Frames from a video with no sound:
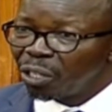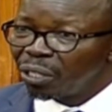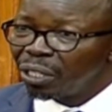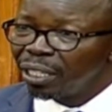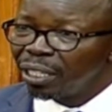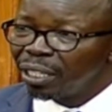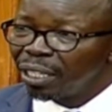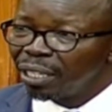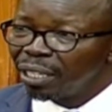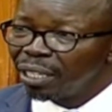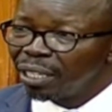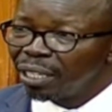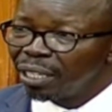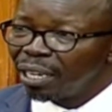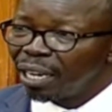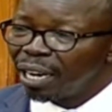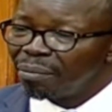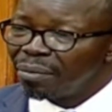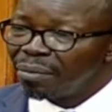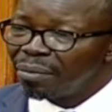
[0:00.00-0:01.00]

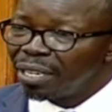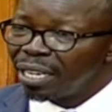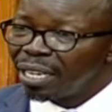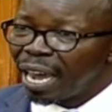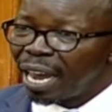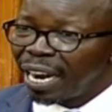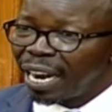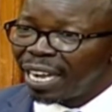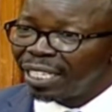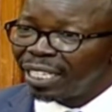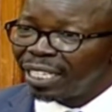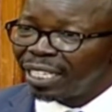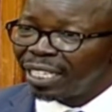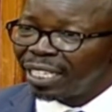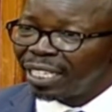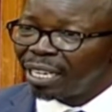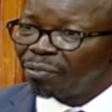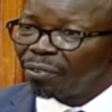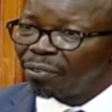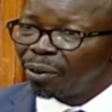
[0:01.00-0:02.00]
decisions
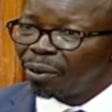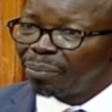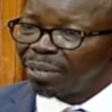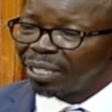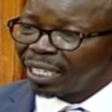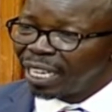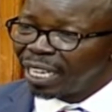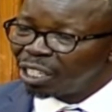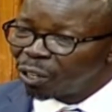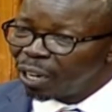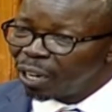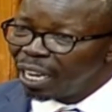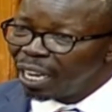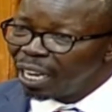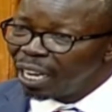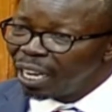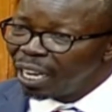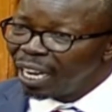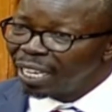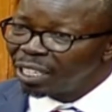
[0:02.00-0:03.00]
arising from
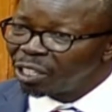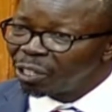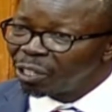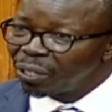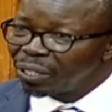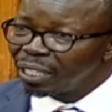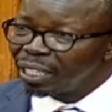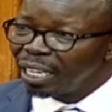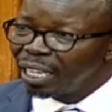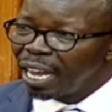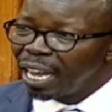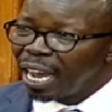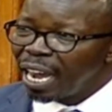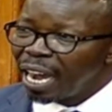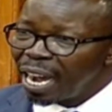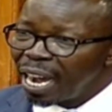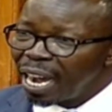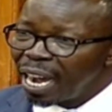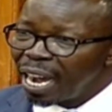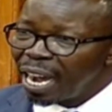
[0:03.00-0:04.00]
presidential
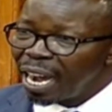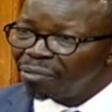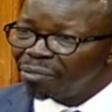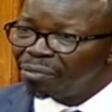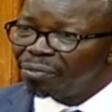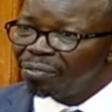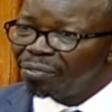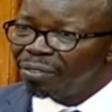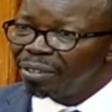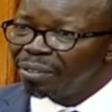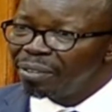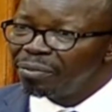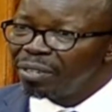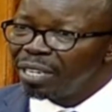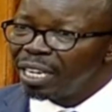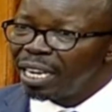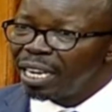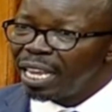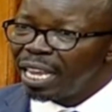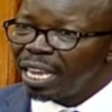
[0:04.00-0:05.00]
elections, have
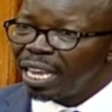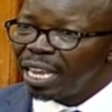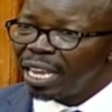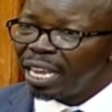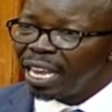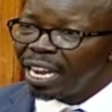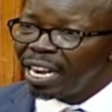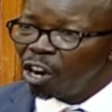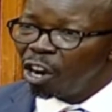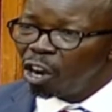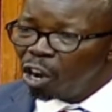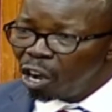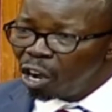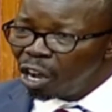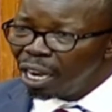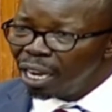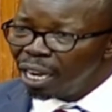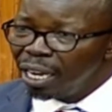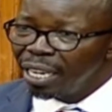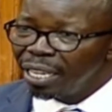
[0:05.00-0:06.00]

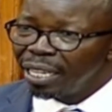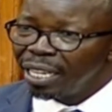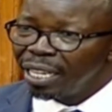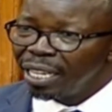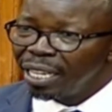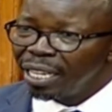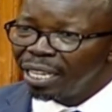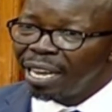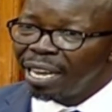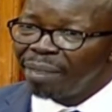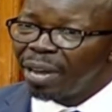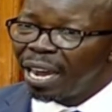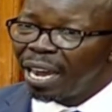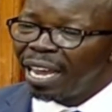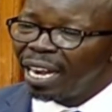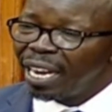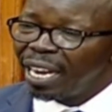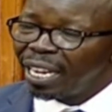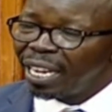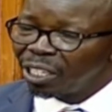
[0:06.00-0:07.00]
in all
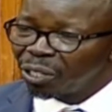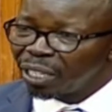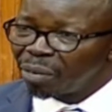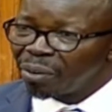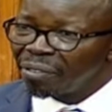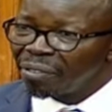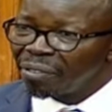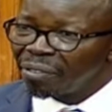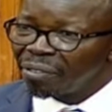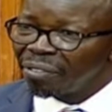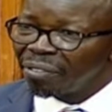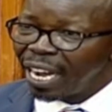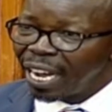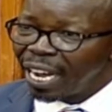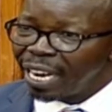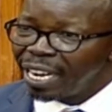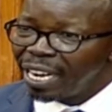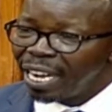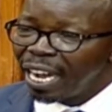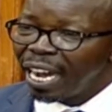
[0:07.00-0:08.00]
the elections
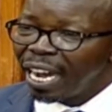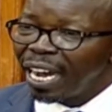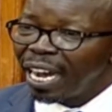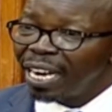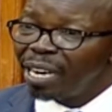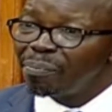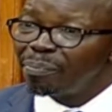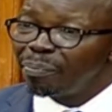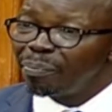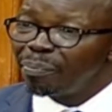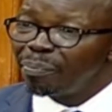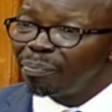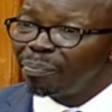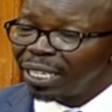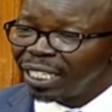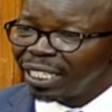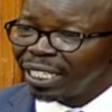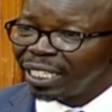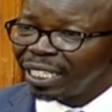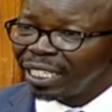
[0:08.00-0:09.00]
that we have
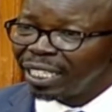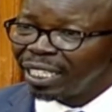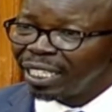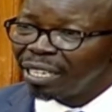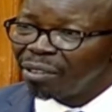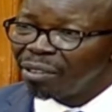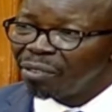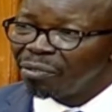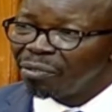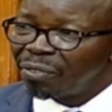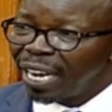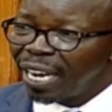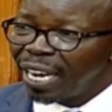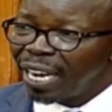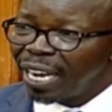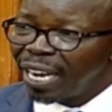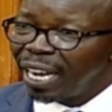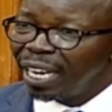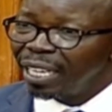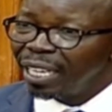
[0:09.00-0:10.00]
had parties
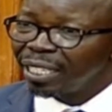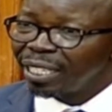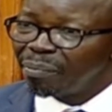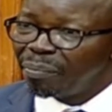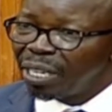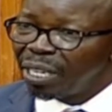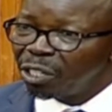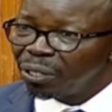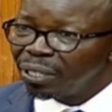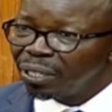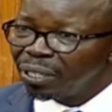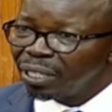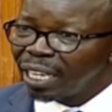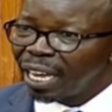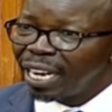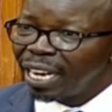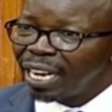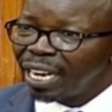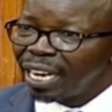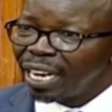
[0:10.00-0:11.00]
file
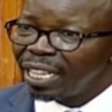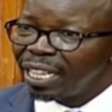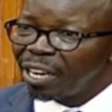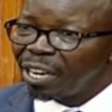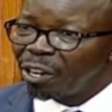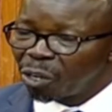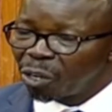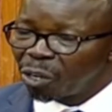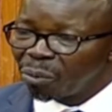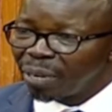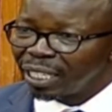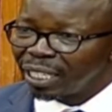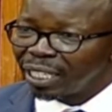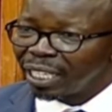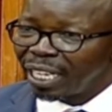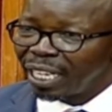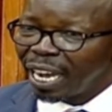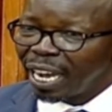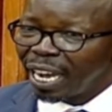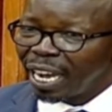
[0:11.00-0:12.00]
submissions and their
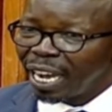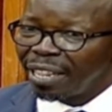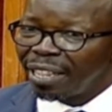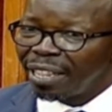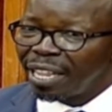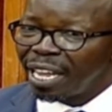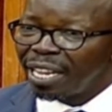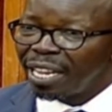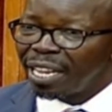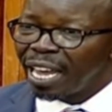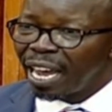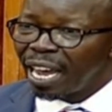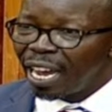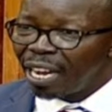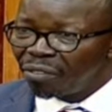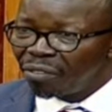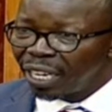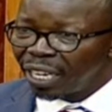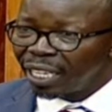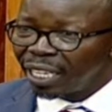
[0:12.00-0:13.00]
documents, and
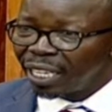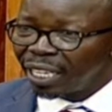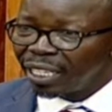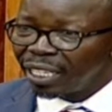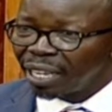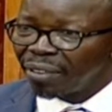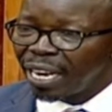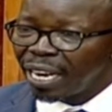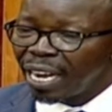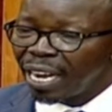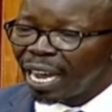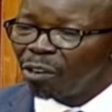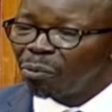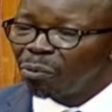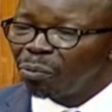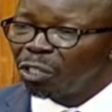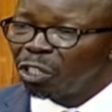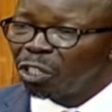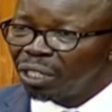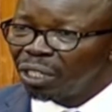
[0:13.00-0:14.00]
that their advocates have
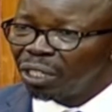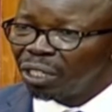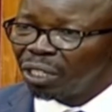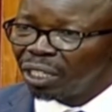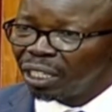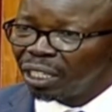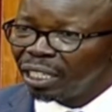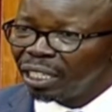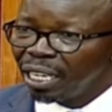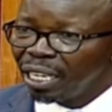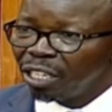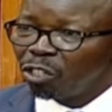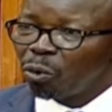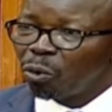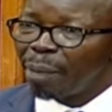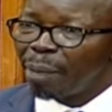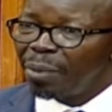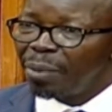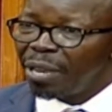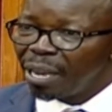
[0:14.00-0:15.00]
had an
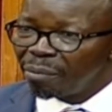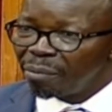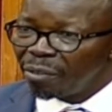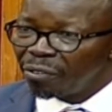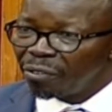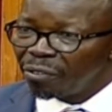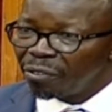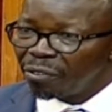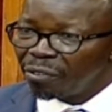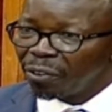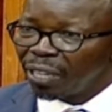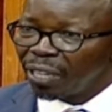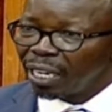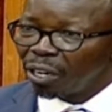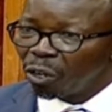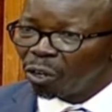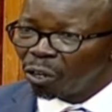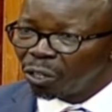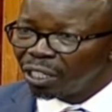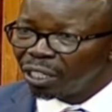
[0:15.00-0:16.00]
opportunity to appear
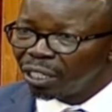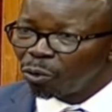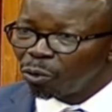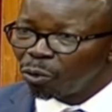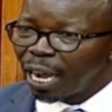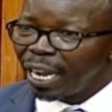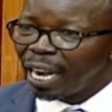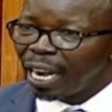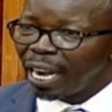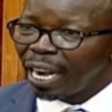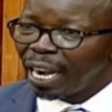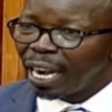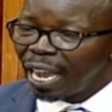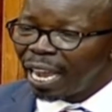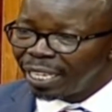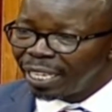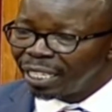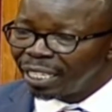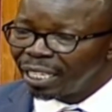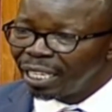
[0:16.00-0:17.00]
before the courts
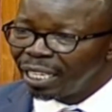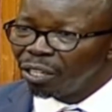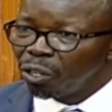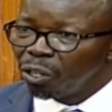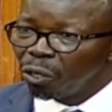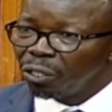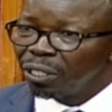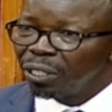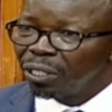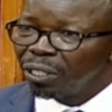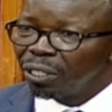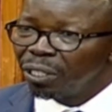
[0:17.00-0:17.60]
to highlight